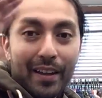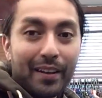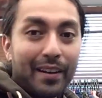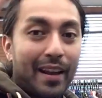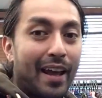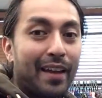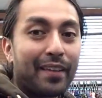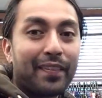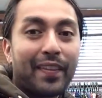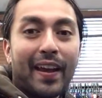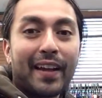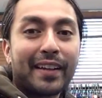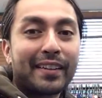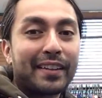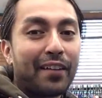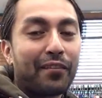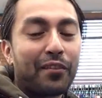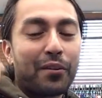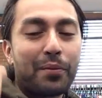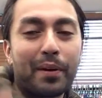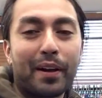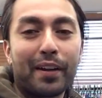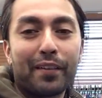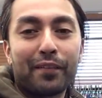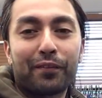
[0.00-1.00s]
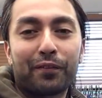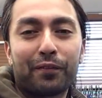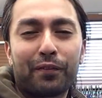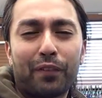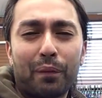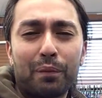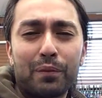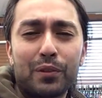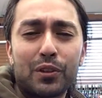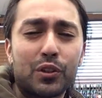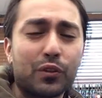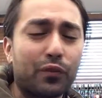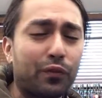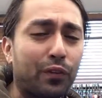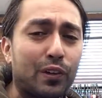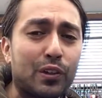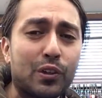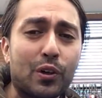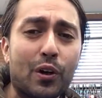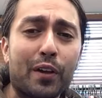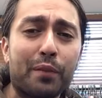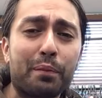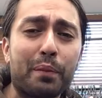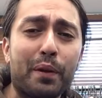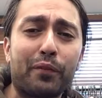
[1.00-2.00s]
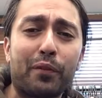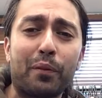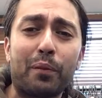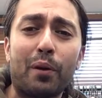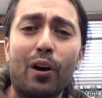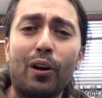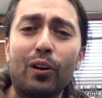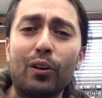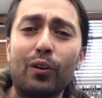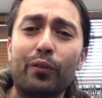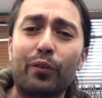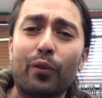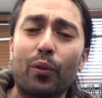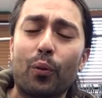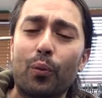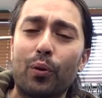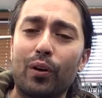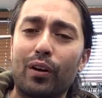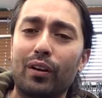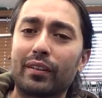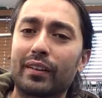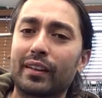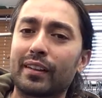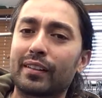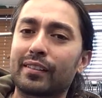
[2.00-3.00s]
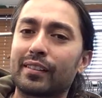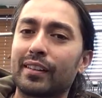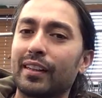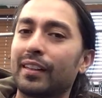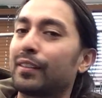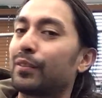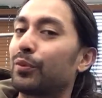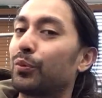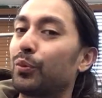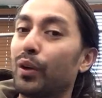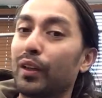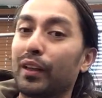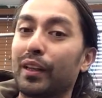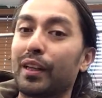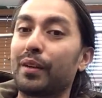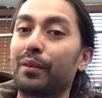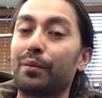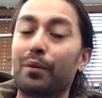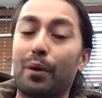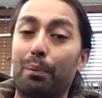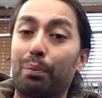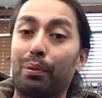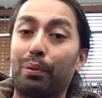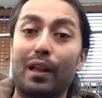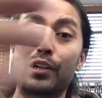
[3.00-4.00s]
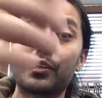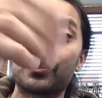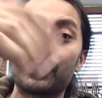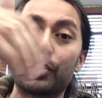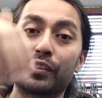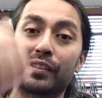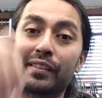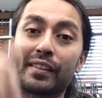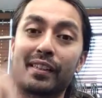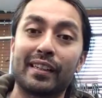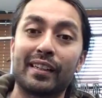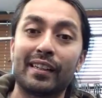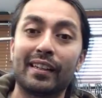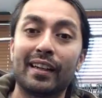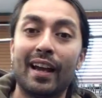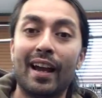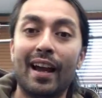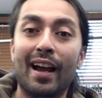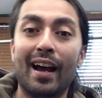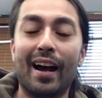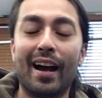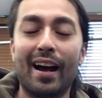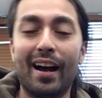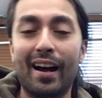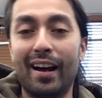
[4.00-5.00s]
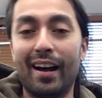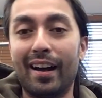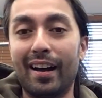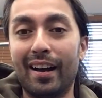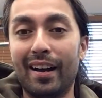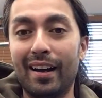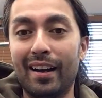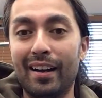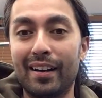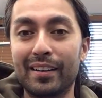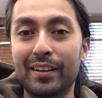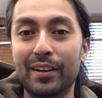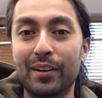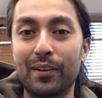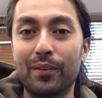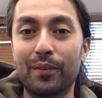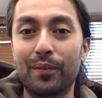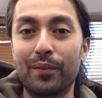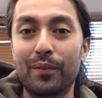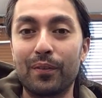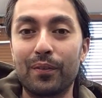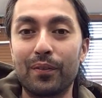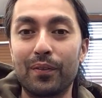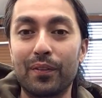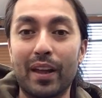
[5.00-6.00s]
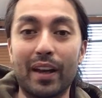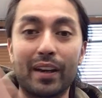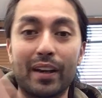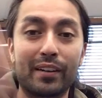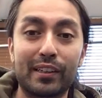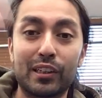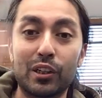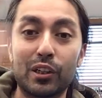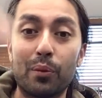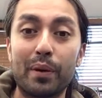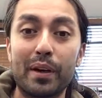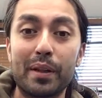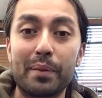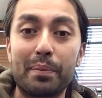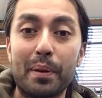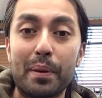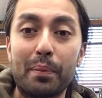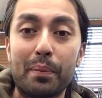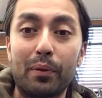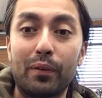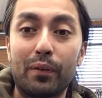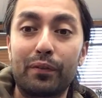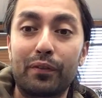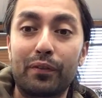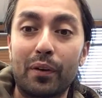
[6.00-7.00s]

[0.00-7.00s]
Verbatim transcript: and, and thanks everybody from, for joining me from all over the world. It's, it's really a pleasure to see, uh, you know, that so many people